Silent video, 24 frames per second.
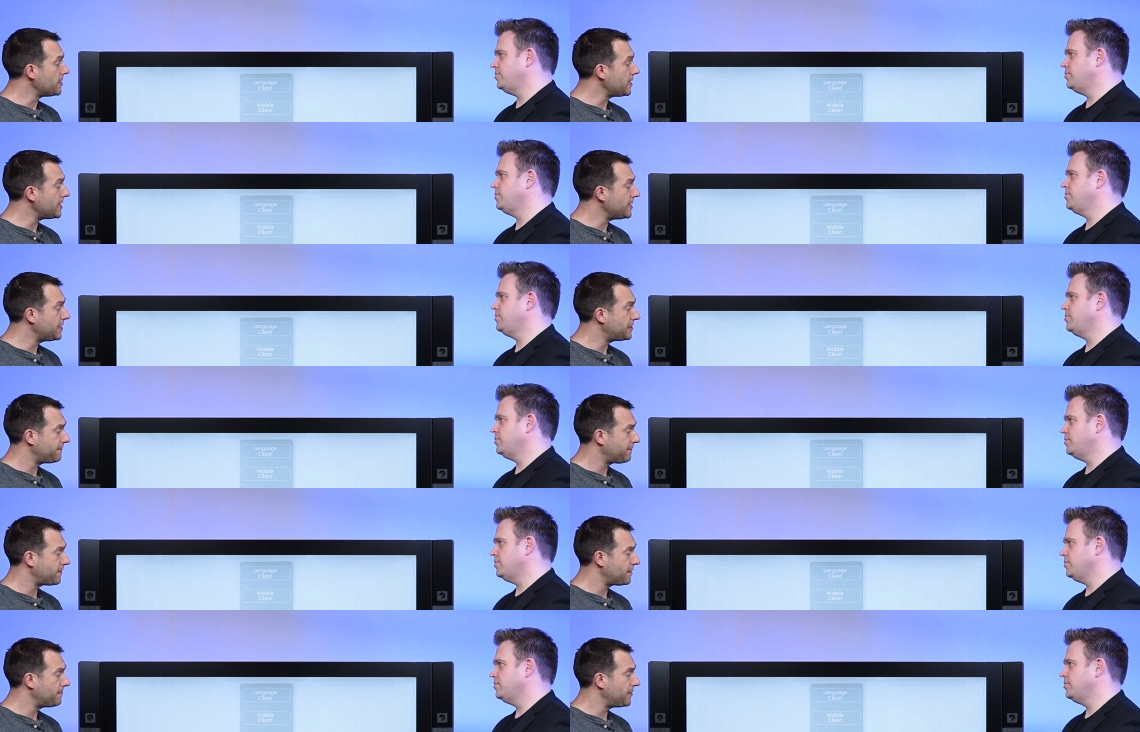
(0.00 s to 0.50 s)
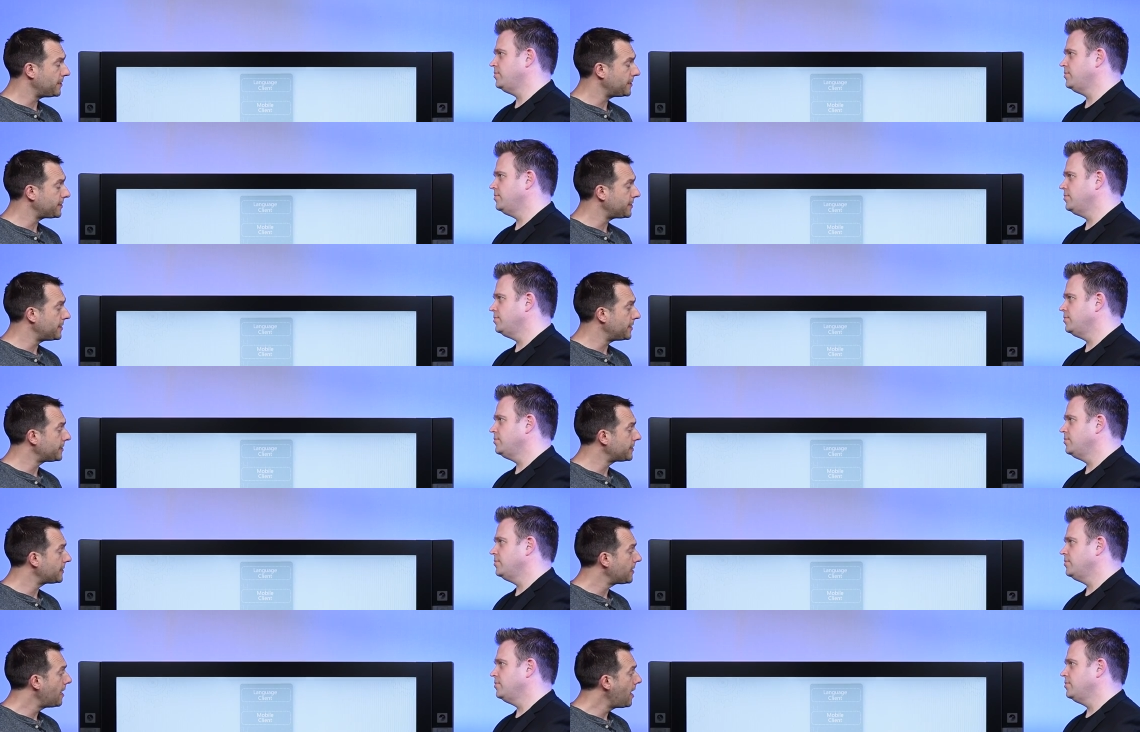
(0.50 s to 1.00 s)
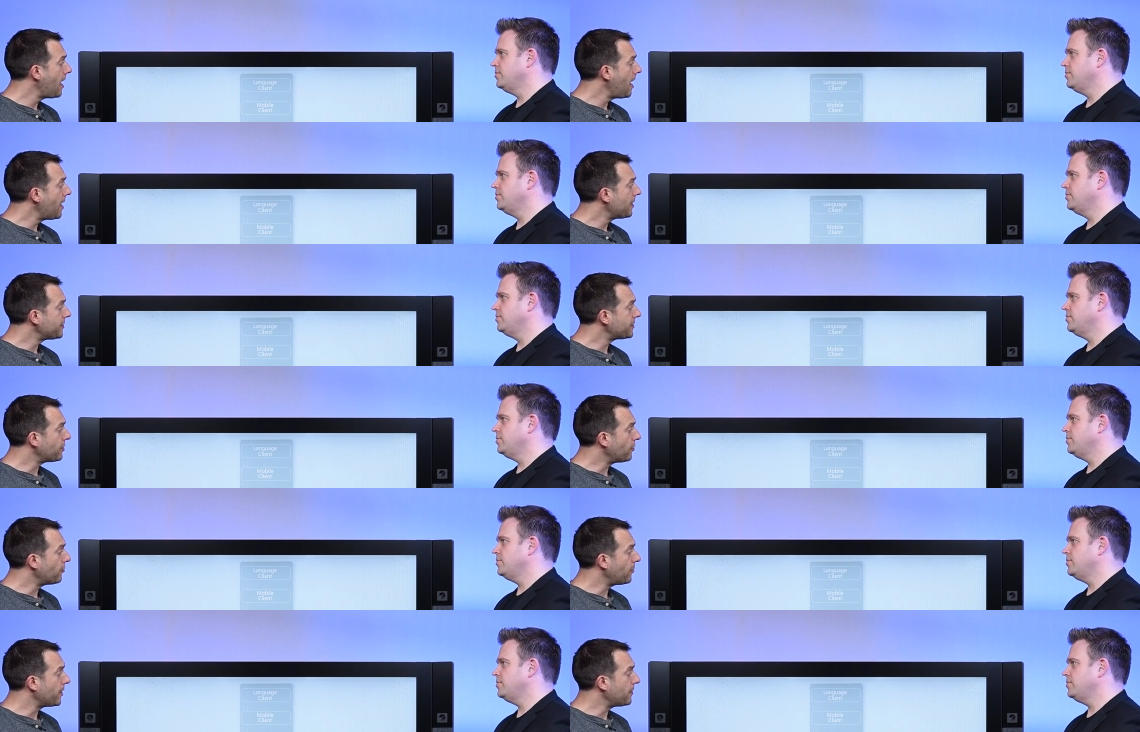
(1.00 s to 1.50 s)
Speaker 1: needs of the business.
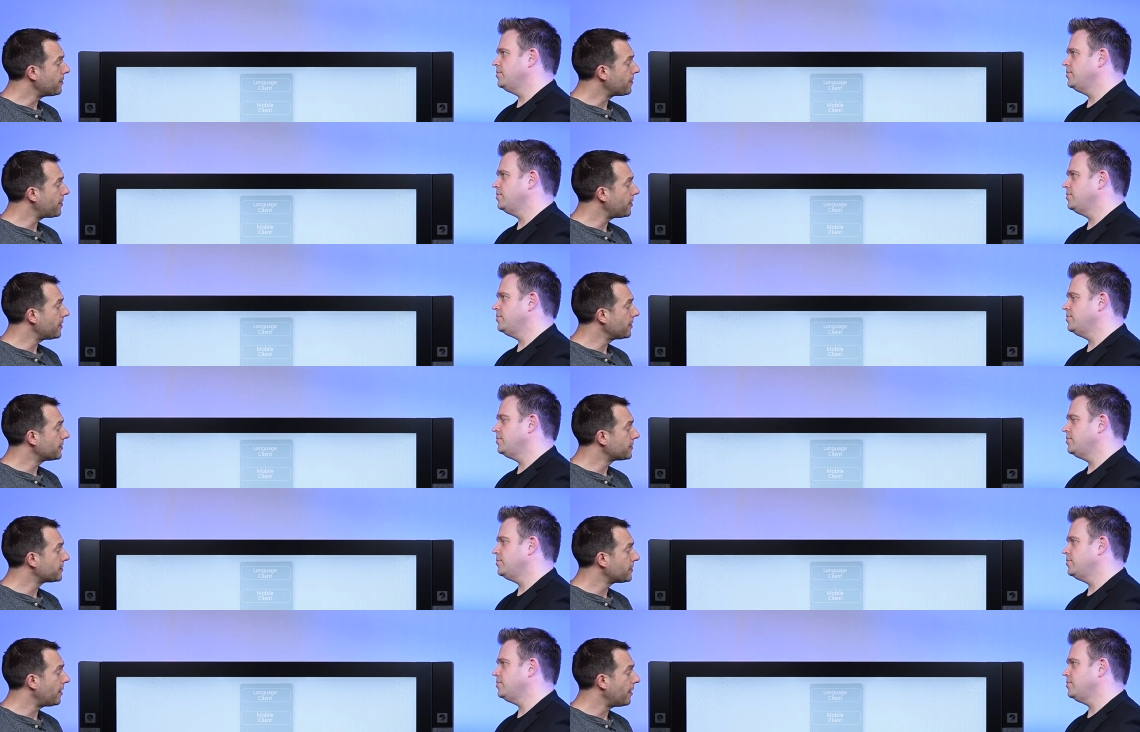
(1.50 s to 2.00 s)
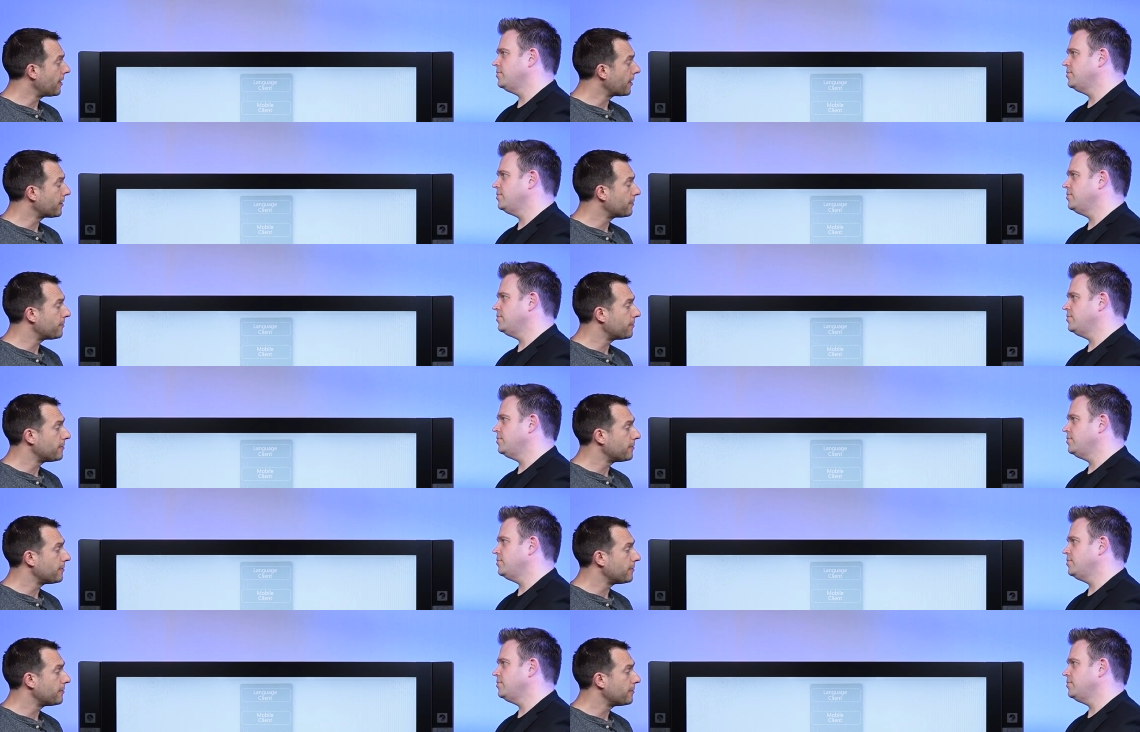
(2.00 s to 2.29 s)
So when things like